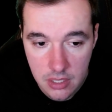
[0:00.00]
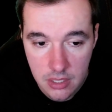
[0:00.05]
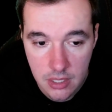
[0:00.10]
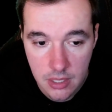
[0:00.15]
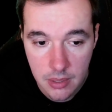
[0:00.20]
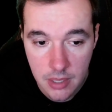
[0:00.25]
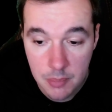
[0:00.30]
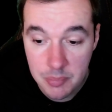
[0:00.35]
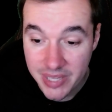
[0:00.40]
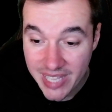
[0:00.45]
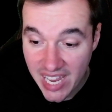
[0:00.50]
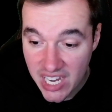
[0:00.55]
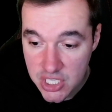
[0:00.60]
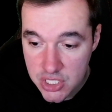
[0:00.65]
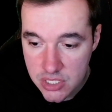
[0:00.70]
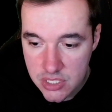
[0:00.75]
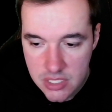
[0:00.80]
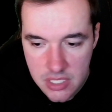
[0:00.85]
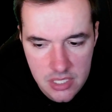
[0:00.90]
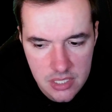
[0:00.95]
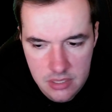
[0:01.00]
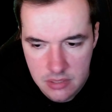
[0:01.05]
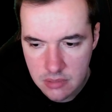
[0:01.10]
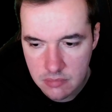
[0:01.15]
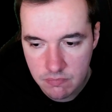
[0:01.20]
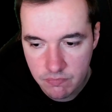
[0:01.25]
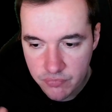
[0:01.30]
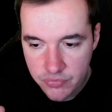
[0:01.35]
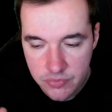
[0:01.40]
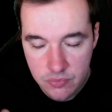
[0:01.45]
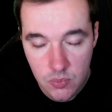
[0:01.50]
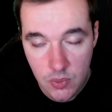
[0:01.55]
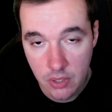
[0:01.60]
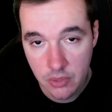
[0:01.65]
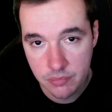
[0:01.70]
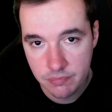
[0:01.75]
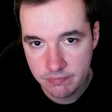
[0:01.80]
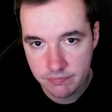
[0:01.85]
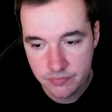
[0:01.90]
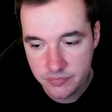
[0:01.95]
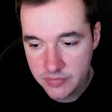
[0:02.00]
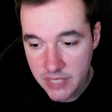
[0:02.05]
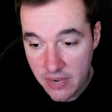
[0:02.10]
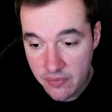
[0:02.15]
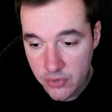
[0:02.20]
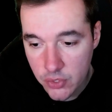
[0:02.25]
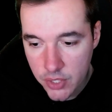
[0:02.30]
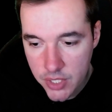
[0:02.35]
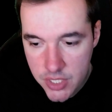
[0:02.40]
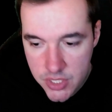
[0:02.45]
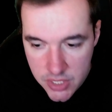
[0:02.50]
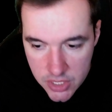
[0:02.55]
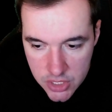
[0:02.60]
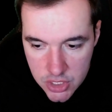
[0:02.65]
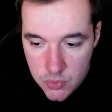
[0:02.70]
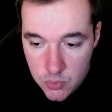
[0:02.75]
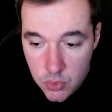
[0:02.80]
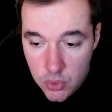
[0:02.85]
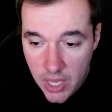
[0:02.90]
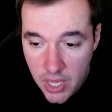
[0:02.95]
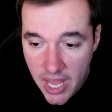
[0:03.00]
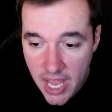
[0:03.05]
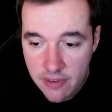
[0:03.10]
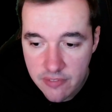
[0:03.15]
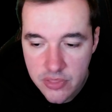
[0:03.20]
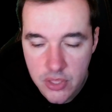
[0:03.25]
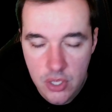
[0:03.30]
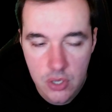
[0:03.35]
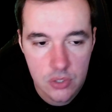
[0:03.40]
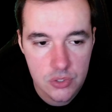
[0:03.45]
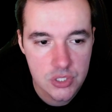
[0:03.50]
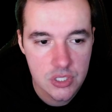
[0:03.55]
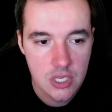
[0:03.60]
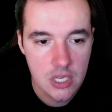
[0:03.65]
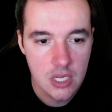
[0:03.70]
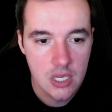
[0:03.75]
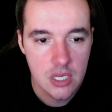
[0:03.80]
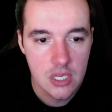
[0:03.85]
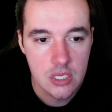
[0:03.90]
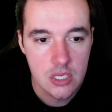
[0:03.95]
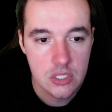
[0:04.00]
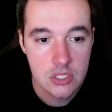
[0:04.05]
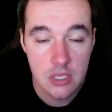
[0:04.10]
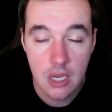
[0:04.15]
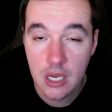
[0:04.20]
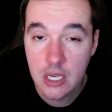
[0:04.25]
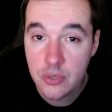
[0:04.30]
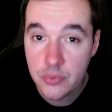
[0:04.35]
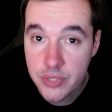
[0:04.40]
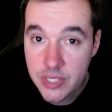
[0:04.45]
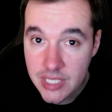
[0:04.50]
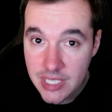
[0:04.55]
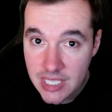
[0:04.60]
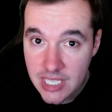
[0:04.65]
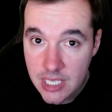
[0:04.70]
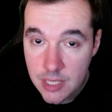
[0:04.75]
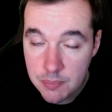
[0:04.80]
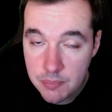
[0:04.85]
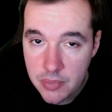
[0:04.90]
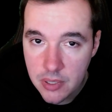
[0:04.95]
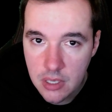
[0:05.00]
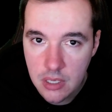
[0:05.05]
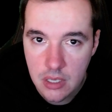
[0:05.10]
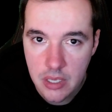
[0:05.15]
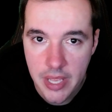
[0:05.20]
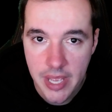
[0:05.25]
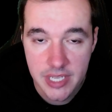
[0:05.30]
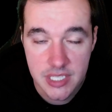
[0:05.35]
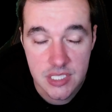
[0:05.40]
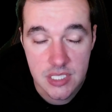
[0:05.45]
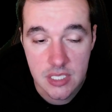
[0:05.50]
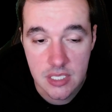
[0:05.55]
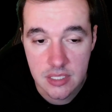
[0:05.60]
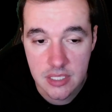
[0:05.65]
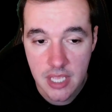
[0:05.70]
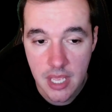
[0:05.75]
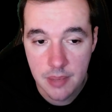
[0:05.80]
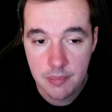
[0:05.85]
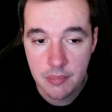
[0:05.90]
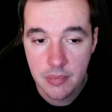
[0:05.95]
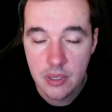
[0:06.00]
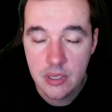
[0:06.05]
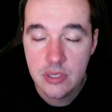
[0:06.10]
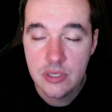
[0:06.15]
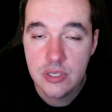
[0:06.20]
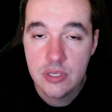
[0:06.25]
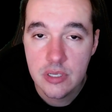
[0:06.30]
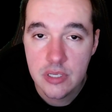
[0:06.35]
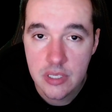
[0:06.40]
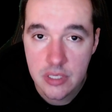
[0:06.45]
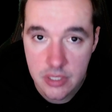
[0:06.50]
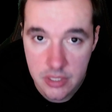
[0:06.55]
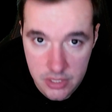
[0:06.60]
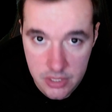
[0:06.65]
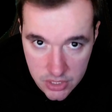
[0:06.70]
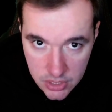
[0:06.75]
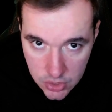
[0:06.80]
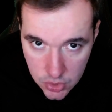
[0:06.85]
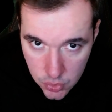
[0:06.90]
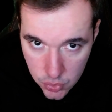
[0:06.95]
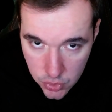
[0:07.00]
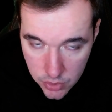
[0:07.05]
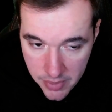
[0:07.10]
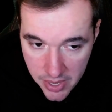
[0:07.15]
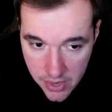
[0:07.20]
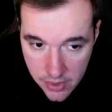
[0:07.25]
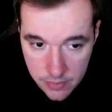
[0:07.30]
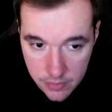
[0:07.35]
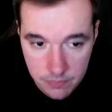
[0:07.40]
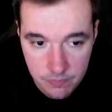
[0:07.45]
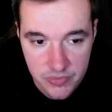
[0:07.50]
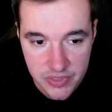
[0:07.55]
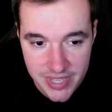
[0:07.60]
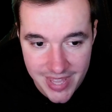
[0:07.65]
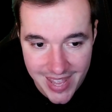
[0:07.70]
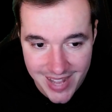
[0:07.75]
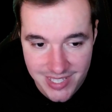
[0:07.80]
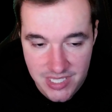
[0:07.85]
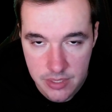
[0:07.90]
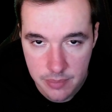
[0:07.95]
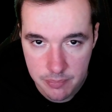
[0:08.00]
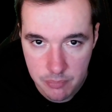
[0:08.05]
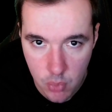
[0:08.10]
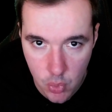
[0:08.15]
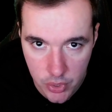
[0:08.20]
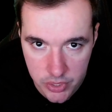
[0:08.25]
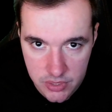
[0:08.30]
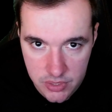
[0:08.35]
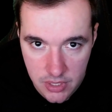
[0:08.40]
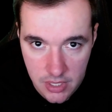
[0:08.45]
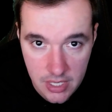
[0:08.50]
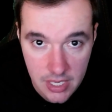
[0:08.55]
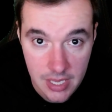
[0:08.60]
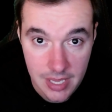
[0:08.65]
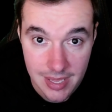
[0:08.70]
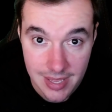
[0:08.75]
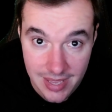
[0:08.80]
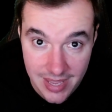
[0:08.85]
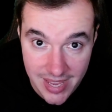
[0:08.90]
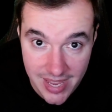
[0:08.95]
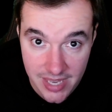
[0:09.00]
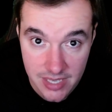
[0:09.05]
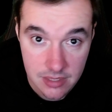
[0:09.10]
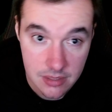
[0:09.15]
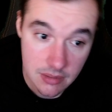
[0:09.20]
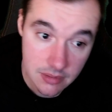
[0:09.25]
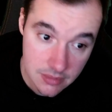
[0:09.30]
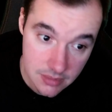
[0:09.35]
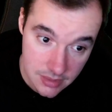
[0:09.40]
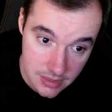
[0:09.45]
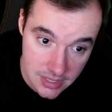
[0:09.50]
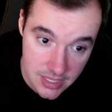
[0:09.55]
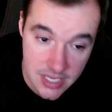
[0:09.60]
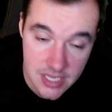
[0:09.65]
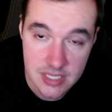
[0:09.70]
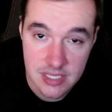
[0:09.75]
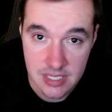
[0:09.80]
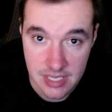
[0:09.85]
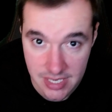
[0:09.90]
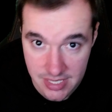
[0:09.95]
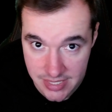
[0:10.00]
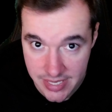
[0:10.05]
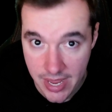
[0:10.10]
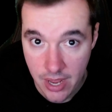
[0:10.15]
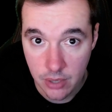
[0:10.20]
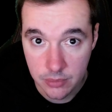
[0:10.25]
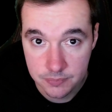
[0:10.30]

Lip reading: applications. And well, every organization will have those. So how do we keep accessing them in a secure manner? That's the point. And this is how.